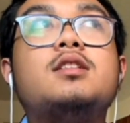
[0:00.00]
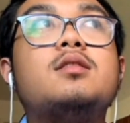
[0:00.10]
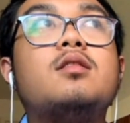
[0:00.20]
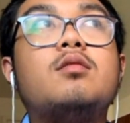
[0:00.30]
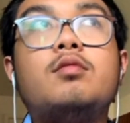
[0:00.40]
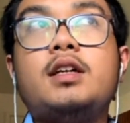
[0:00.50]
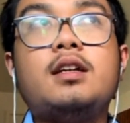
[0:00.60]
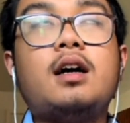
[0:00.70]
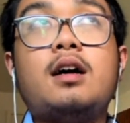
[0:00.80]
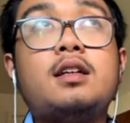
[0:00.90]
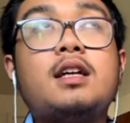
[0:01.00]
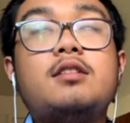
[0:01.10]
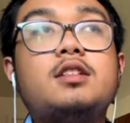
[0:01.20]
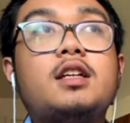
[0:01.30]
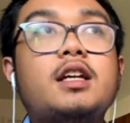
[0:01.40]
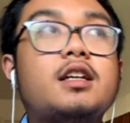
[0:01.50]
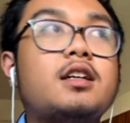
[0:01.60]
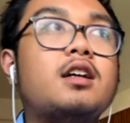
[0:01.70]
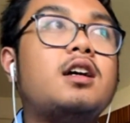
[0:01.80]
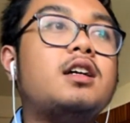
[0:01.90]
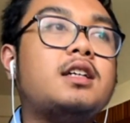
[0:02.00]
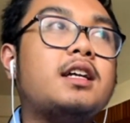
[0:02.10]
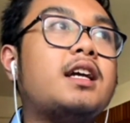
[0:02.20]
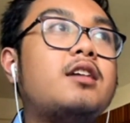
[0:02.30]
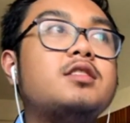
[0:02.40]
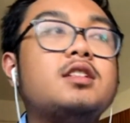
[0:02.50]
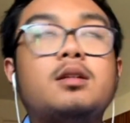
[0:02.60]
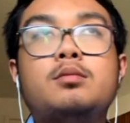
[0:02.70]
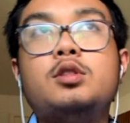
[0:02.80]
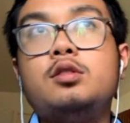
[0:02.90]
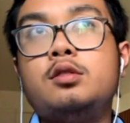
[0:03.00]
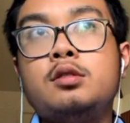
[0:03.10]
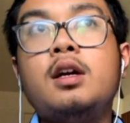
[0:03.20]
re- I encountered Kierkegaard, I encountered Camus,